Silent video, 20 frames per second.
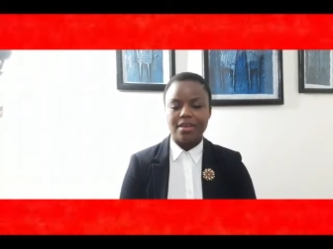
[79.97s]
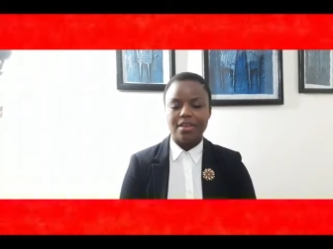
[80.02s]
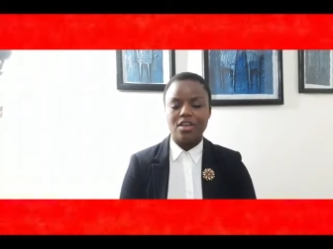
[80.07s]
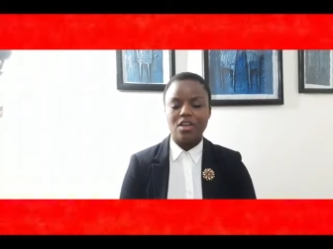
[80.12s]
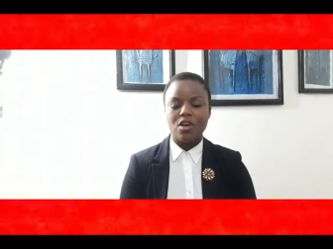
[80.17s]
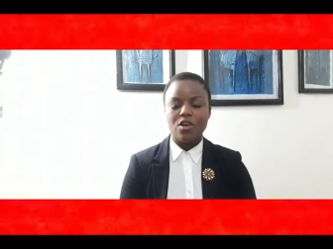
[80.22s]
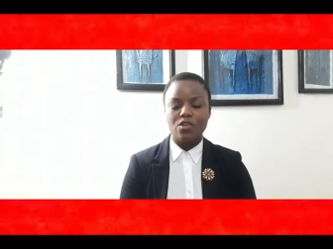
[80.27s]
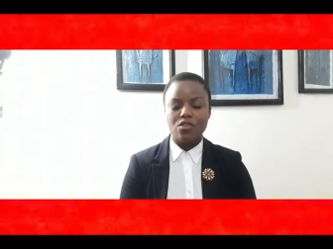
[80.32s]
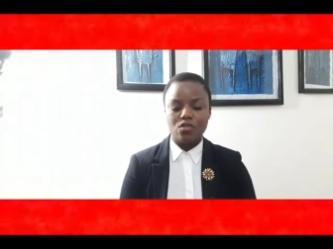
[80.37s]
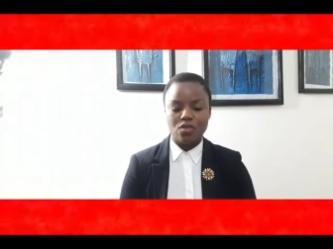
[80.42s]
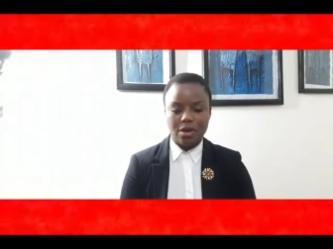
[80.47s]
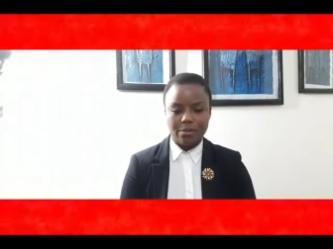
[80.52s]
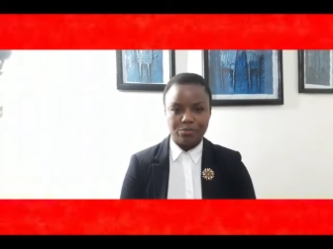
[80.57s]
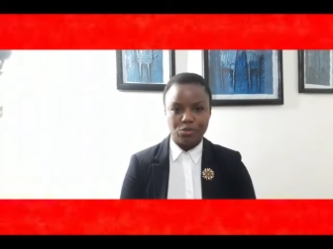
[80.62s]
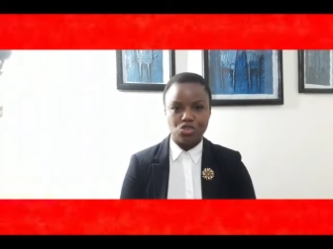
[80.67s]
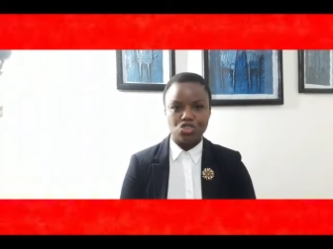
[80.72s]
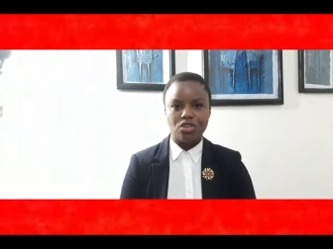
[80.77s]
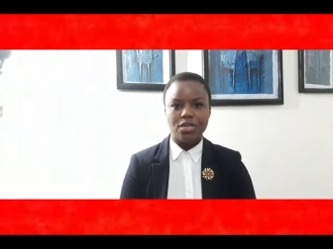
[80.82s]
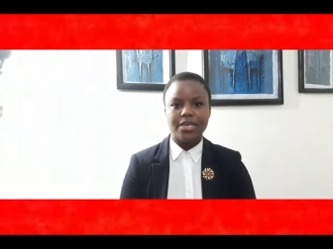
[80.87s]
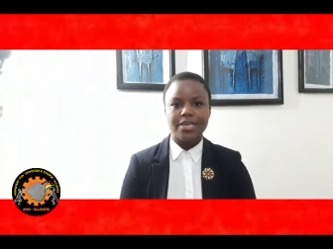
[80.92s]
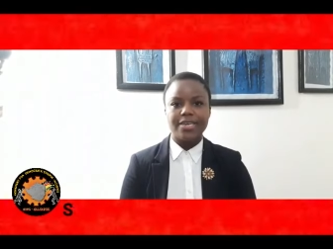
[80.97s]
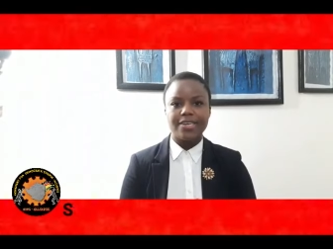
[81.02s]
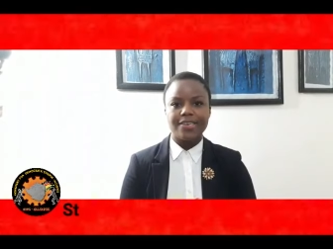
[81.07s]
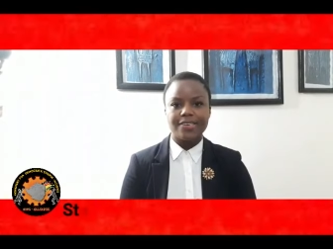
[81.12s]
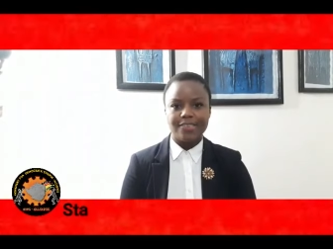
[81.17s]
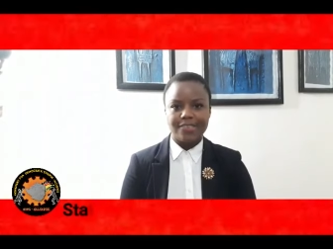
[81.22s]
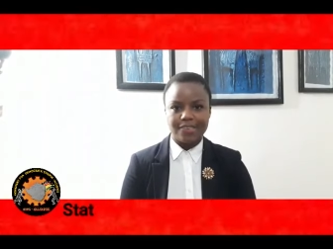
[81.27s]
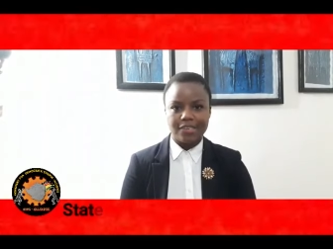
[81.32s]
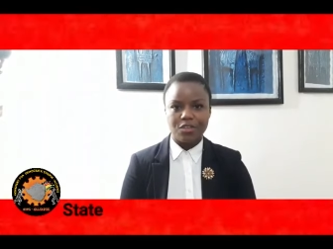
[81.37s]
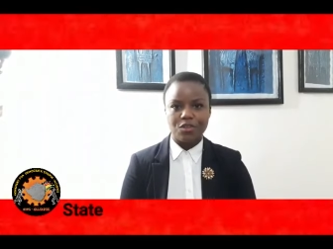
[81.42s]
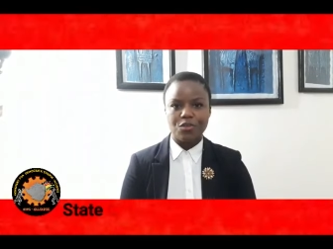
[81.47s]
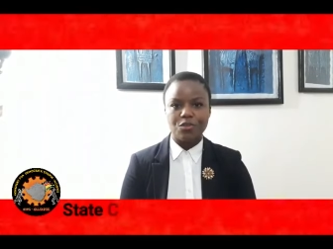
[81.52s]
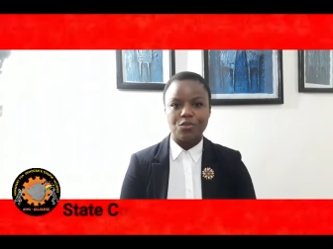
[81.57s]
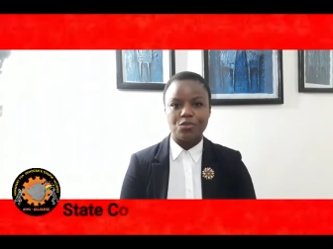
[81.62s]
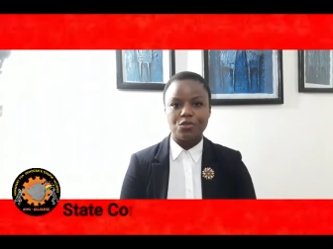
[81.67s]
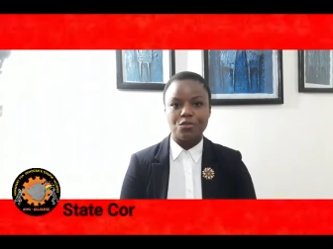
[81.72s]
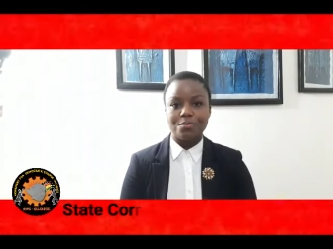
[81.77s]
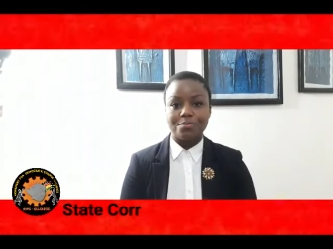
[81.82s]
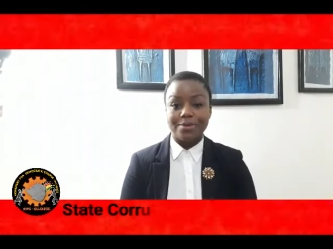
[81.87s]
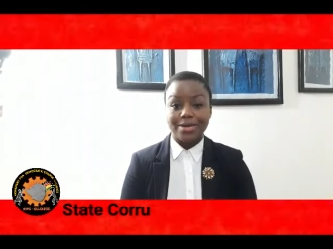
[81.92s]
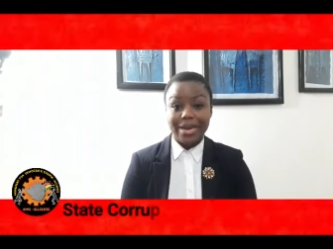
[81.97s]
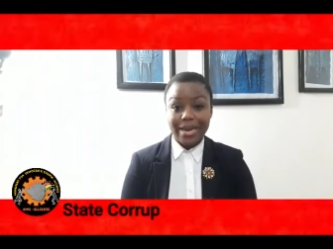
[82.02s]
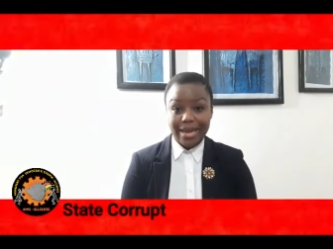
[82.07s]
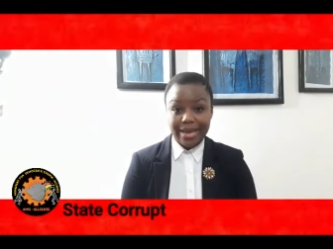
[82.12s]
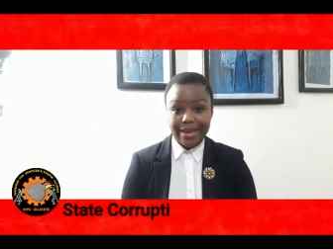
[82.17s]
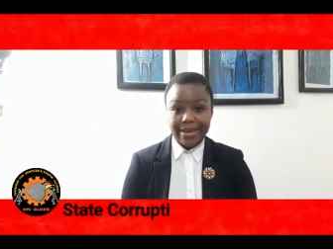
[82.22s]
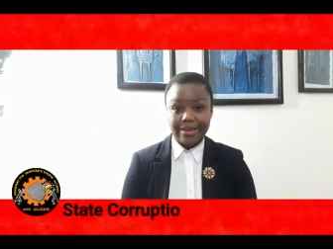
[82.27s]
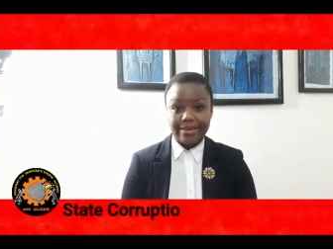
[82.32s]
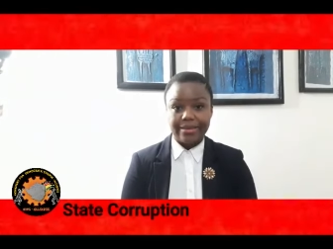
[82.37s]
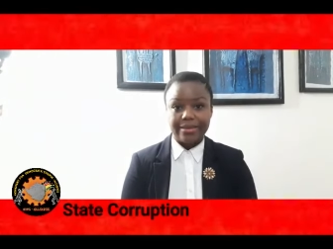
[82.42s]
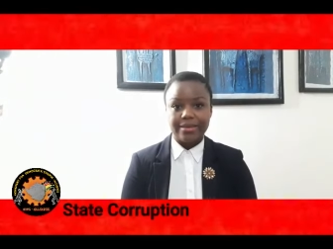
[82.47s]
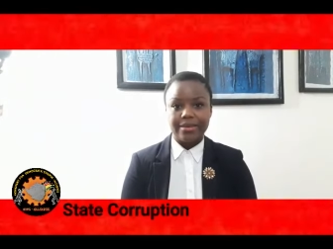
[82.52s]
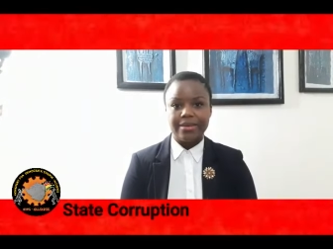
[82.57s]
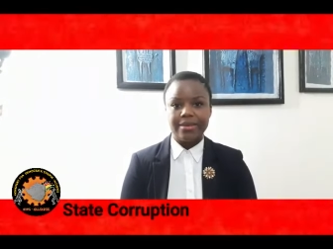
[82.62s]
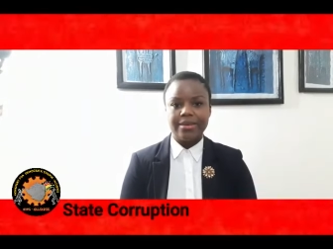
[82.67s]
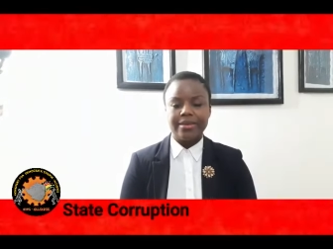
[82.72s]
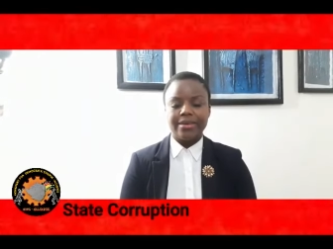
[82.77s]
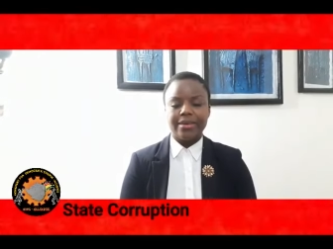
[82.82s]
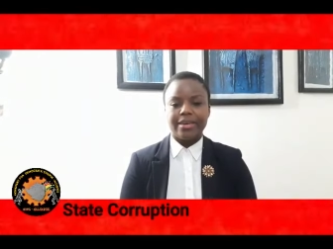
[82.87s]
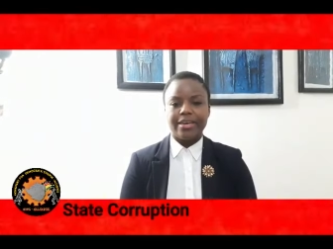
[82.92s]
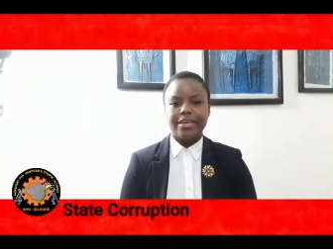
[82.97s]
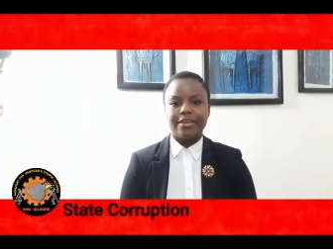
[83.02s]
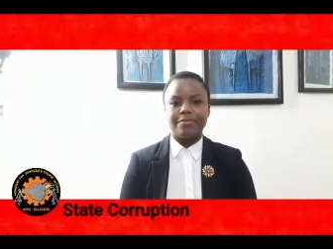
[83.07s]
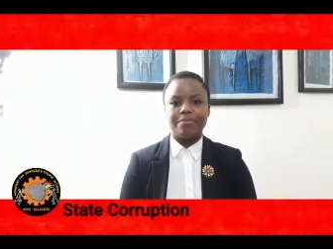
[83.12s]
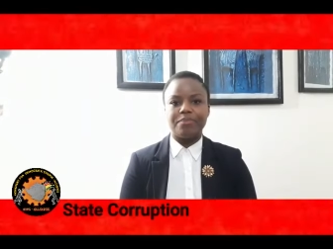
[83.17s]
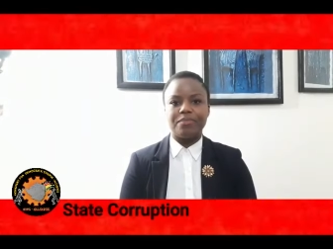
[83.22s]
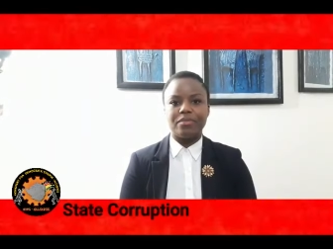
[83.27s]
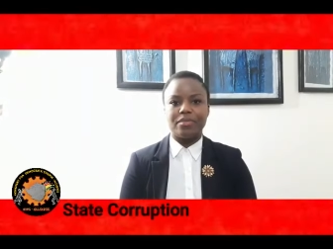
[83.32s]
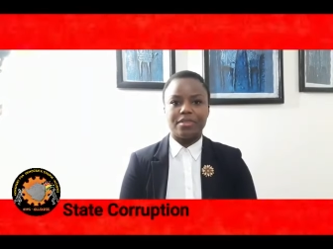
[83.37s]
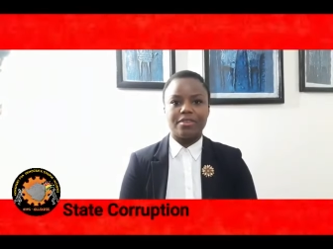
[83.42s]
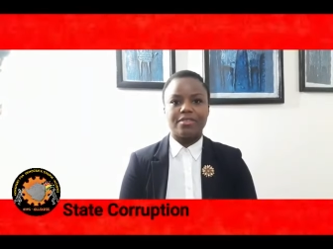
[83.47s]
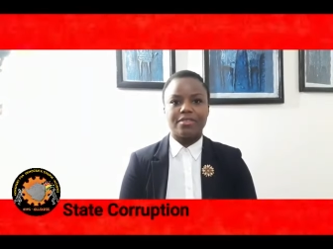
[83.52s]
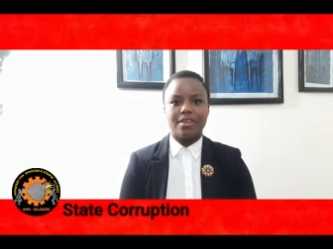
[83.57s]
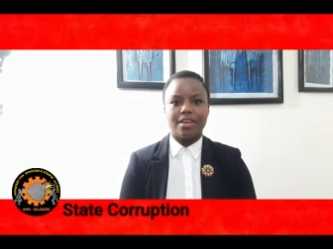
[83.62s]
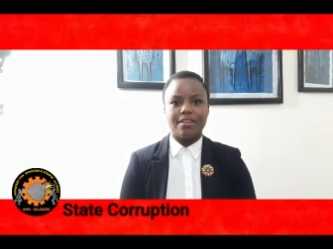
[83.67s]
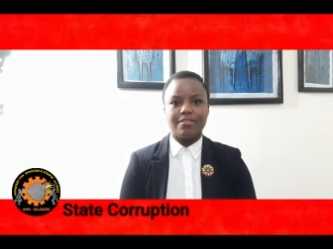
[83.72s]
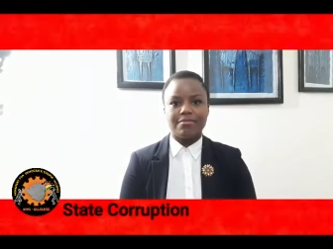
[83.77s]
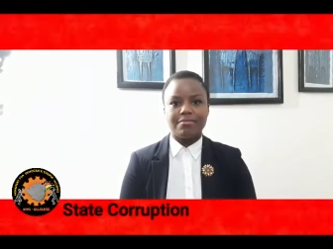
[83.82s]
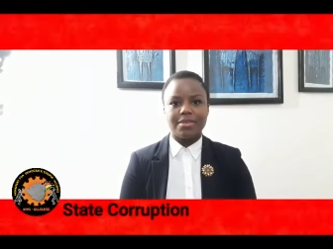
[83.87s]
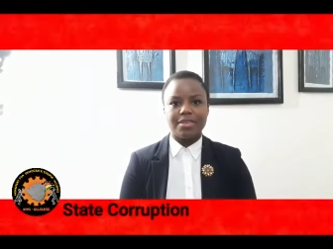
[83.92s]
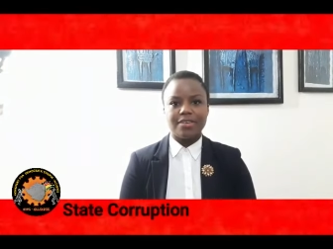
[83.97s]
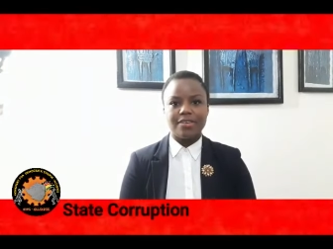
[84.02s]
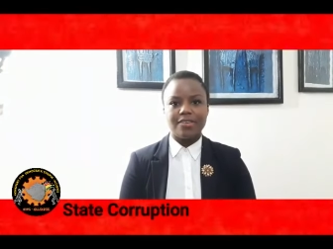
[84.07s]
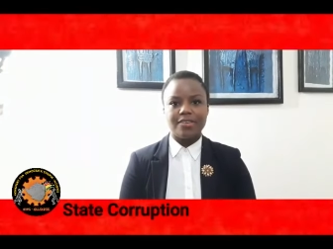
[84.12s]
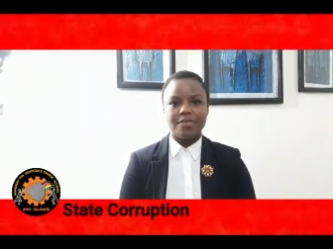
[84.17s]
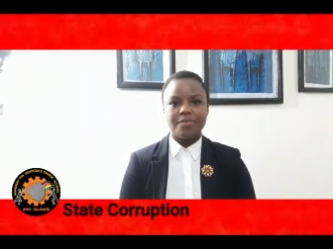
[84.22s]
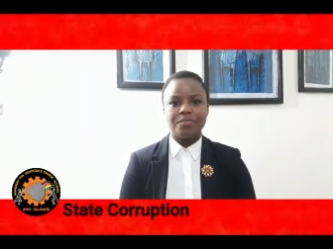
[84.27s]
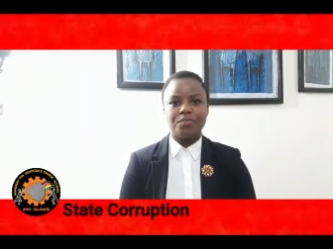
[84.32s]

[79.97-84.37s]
Corruption continues to plague um, this government.